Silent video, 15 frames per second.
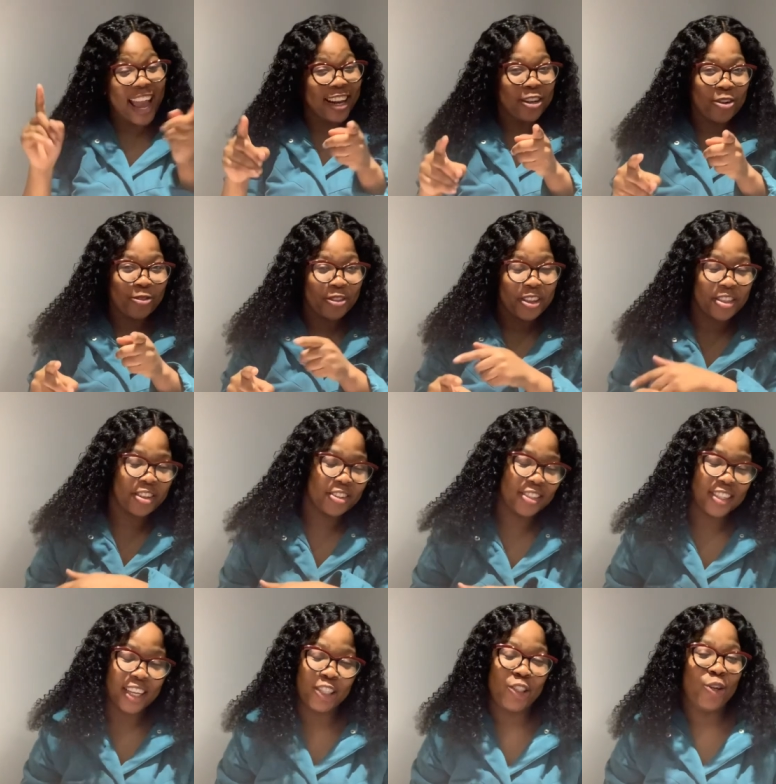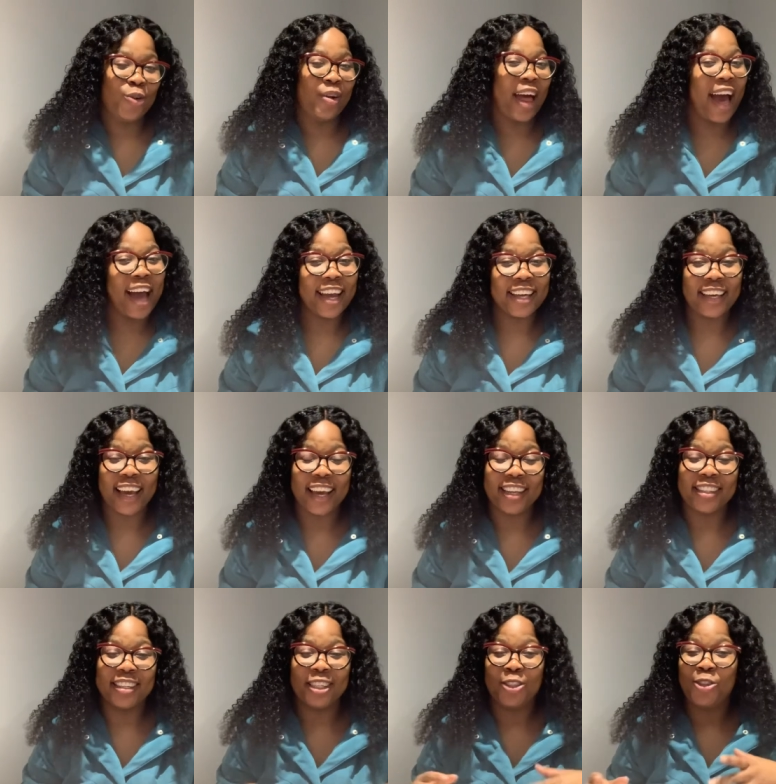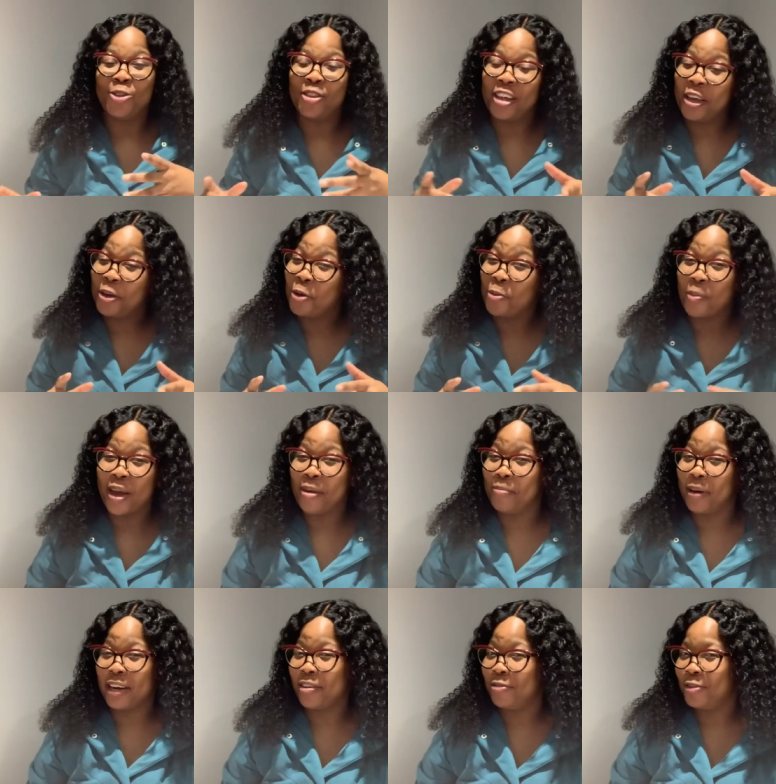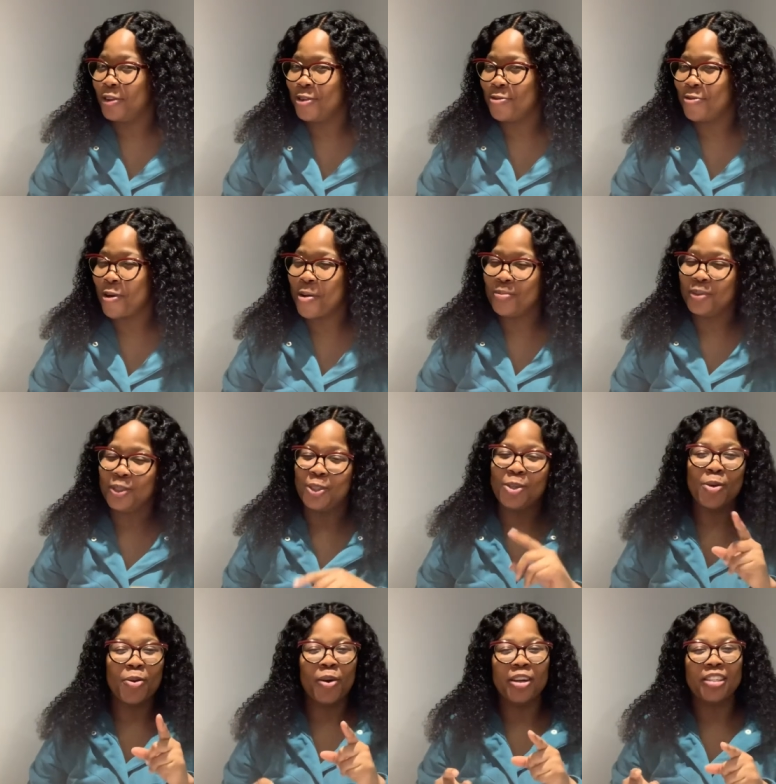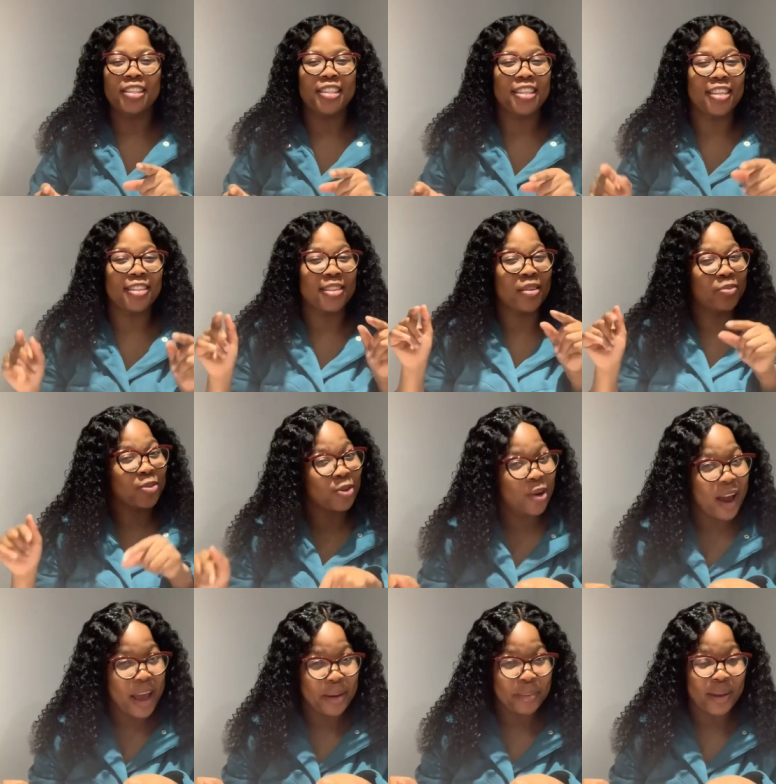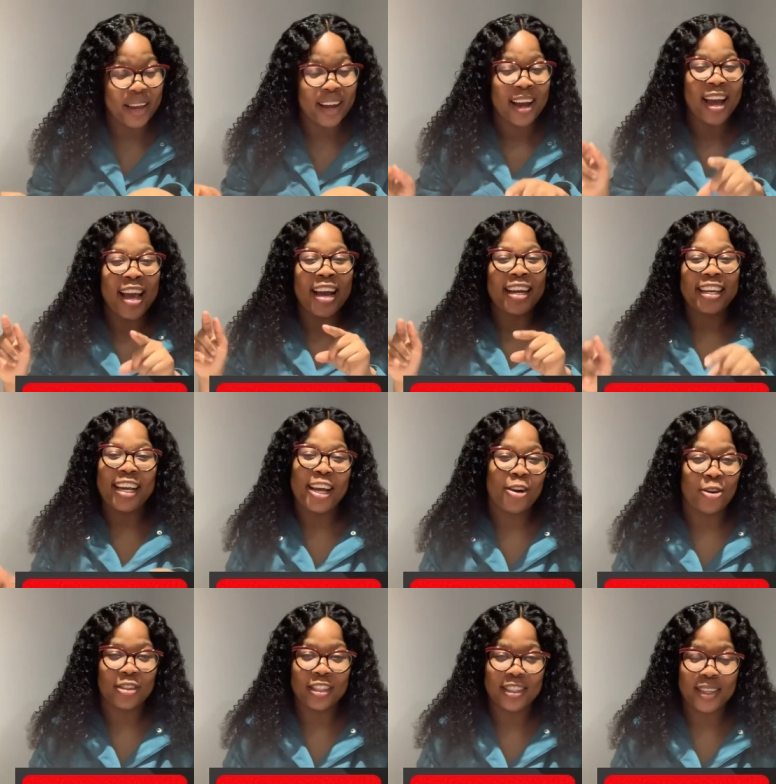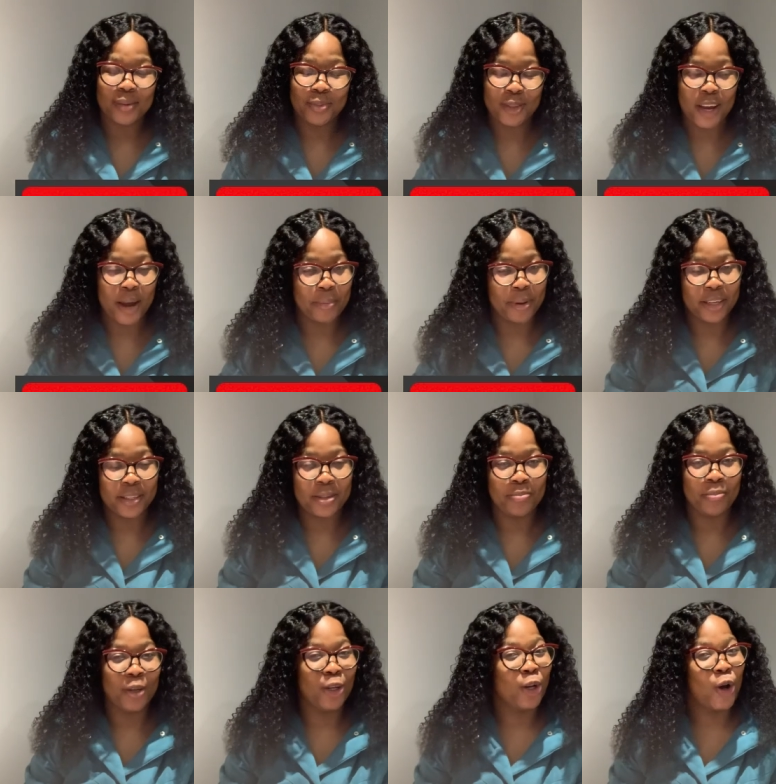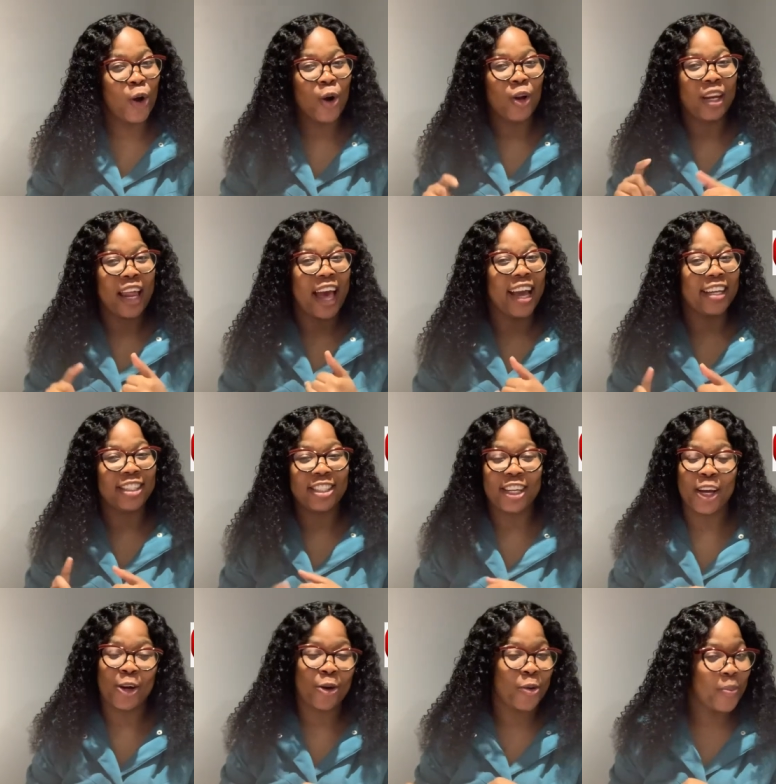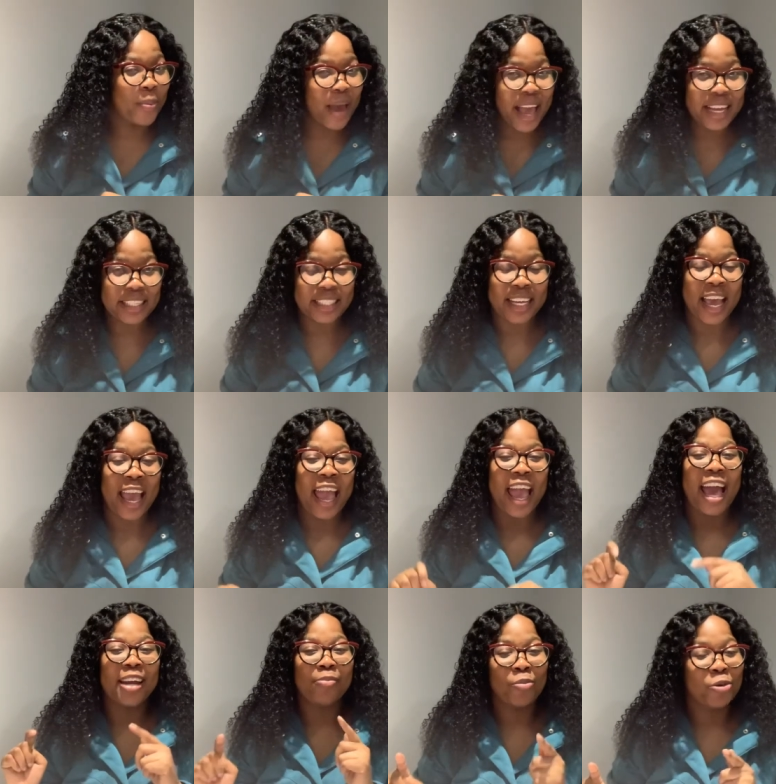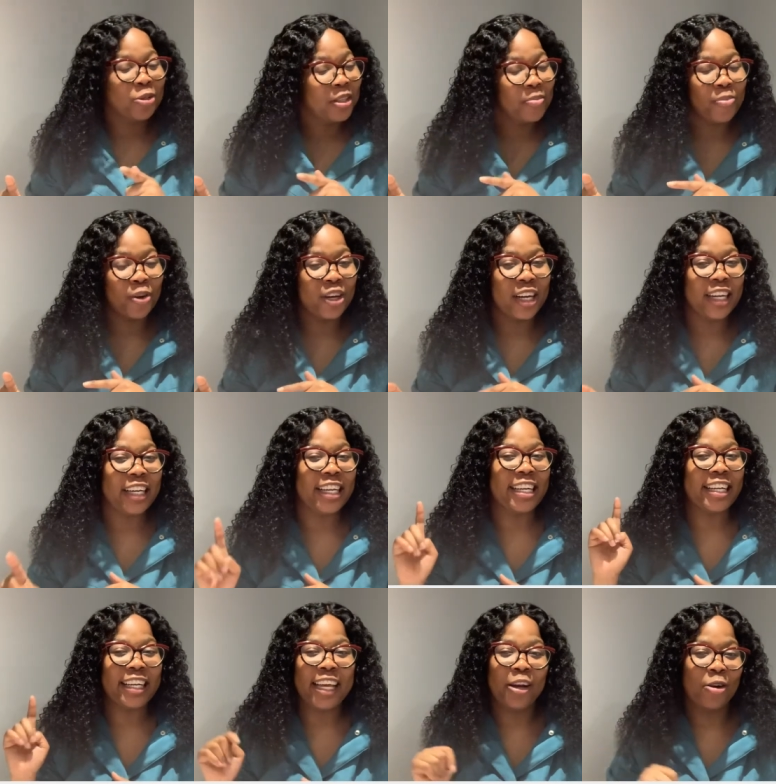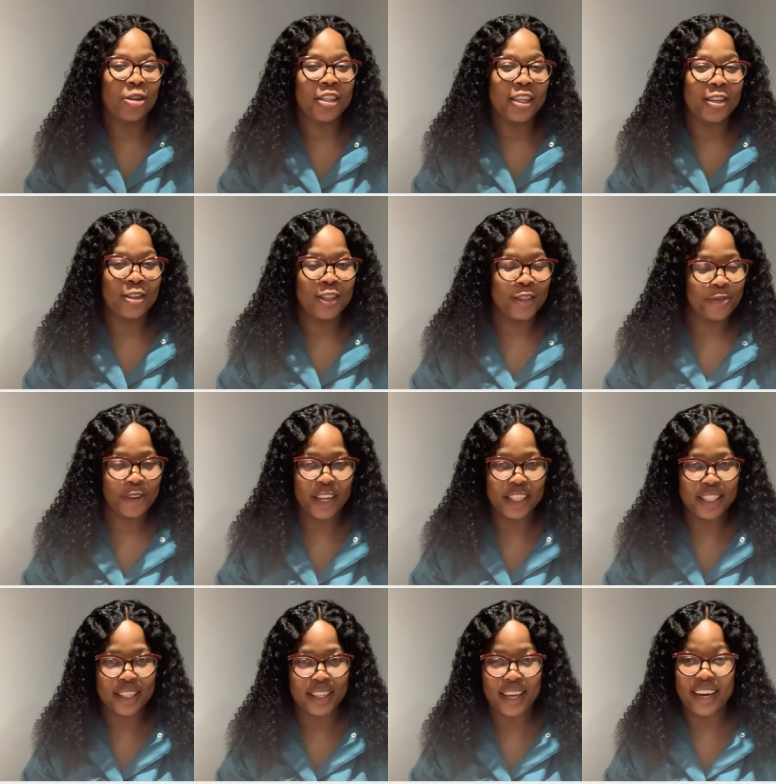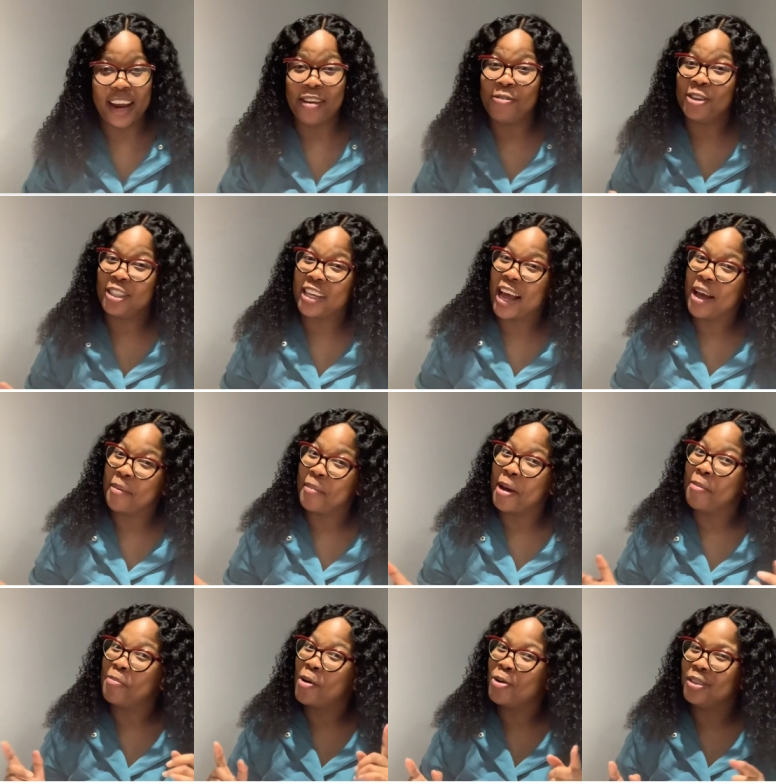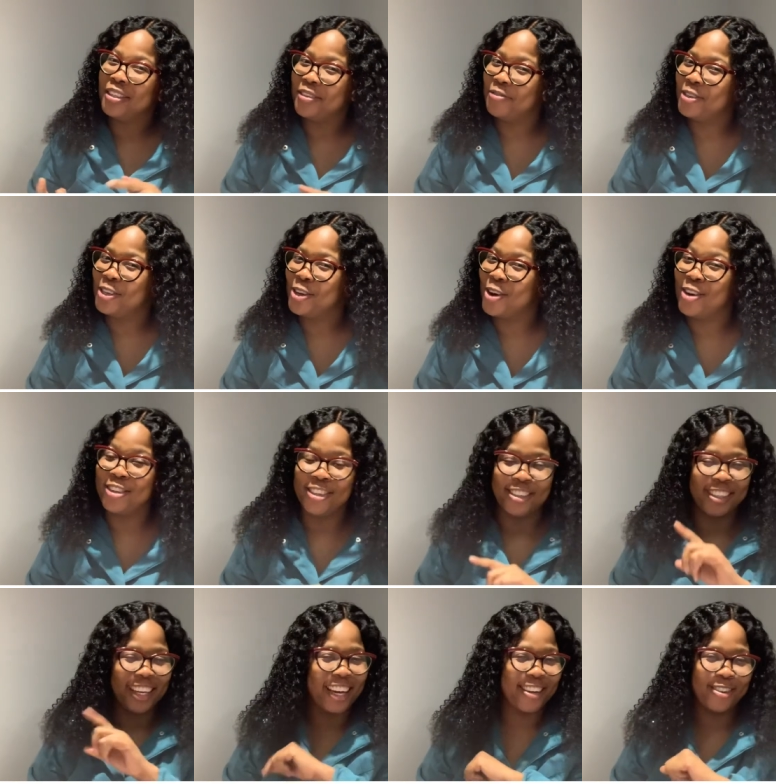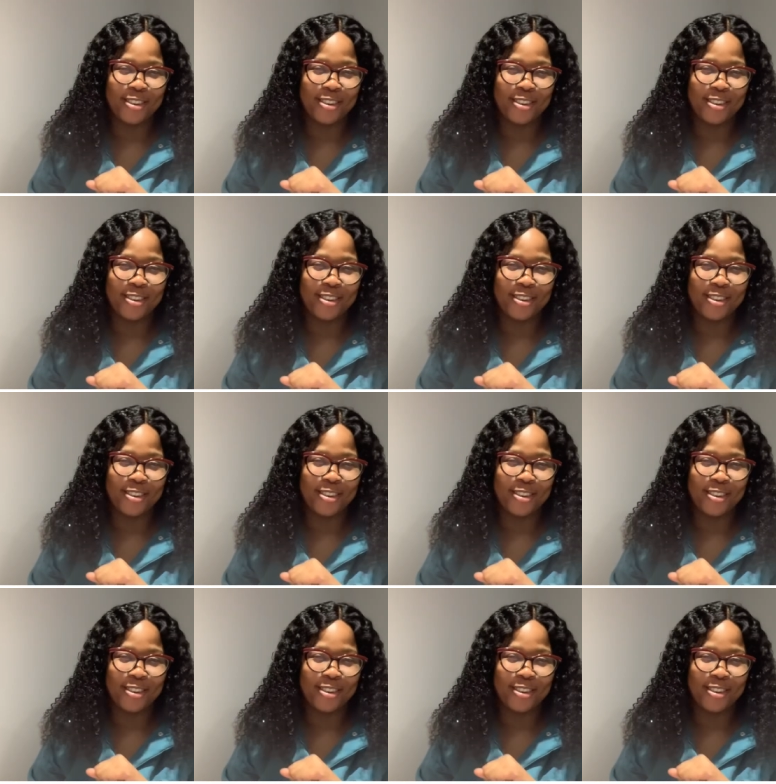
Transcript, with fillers: any of the things that you like and that you think you may benefit from, do consider subscribing. Click on the subscribe button below, like, share, comment, and most importantly, click on the notification that every time I post a video, you get